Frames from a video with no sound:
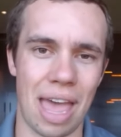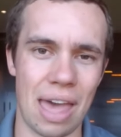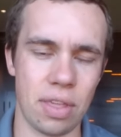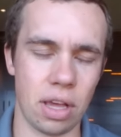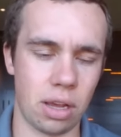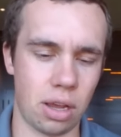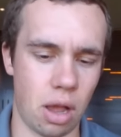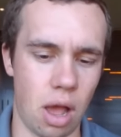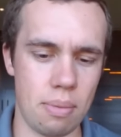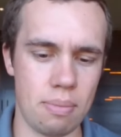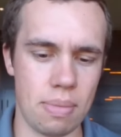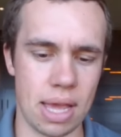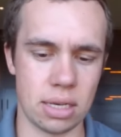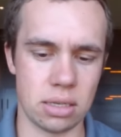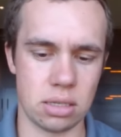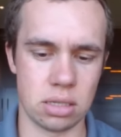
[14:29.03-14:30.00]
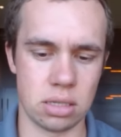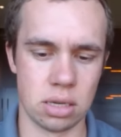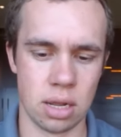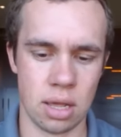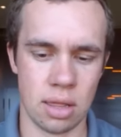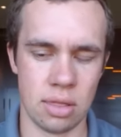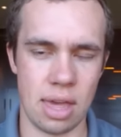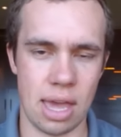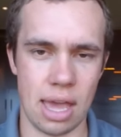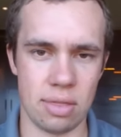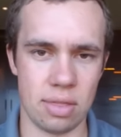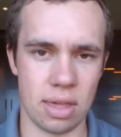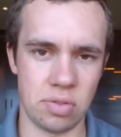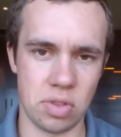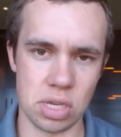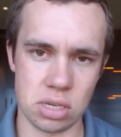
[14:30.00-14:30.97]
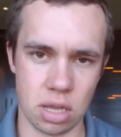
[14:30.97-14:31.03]
And the comments that,
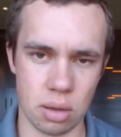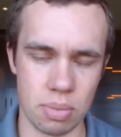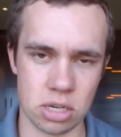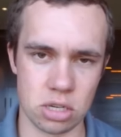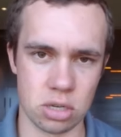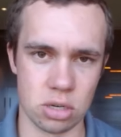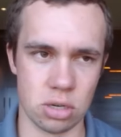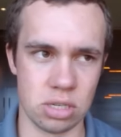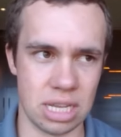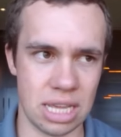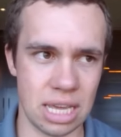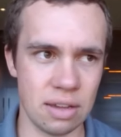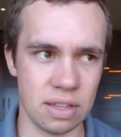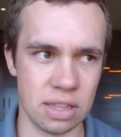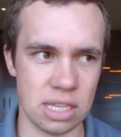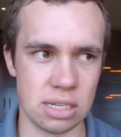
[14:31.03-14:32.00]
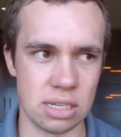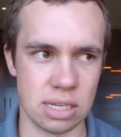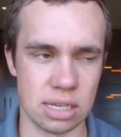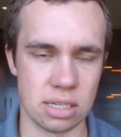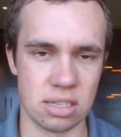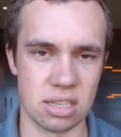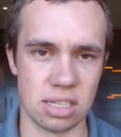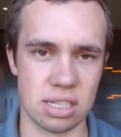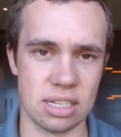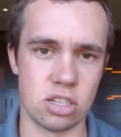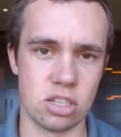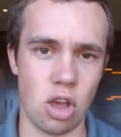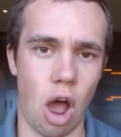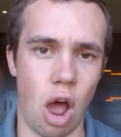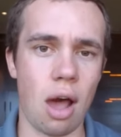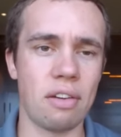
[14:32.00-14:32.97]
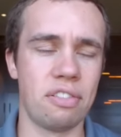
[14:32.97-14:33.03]
that these commissioners give in these instances
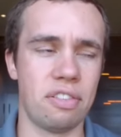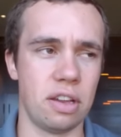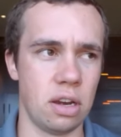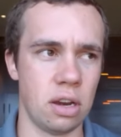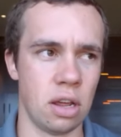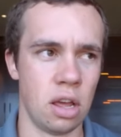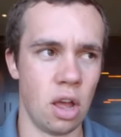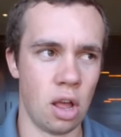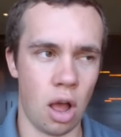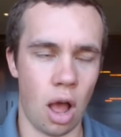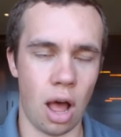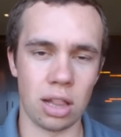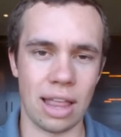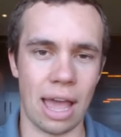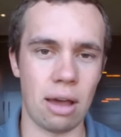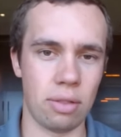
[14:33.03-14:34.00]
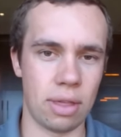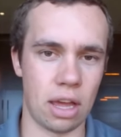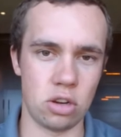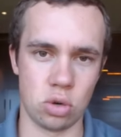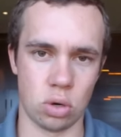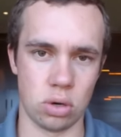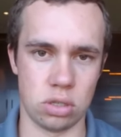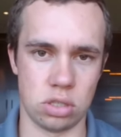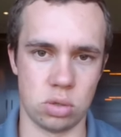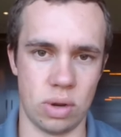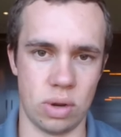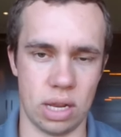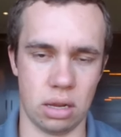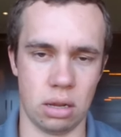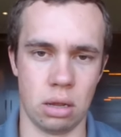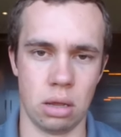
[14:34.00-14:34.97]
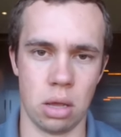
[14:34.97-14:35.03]
often allow that door to
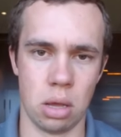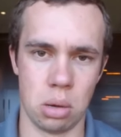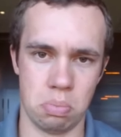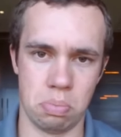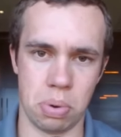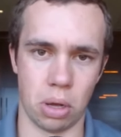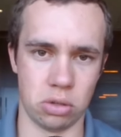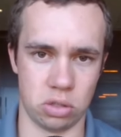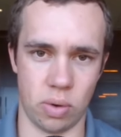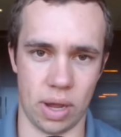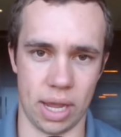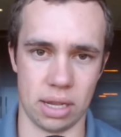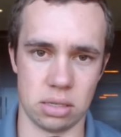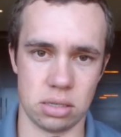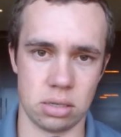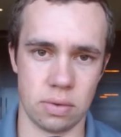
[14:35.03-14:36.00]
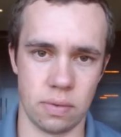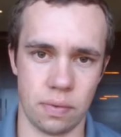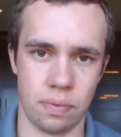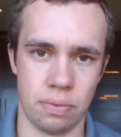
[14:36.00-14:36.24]
swing both ways.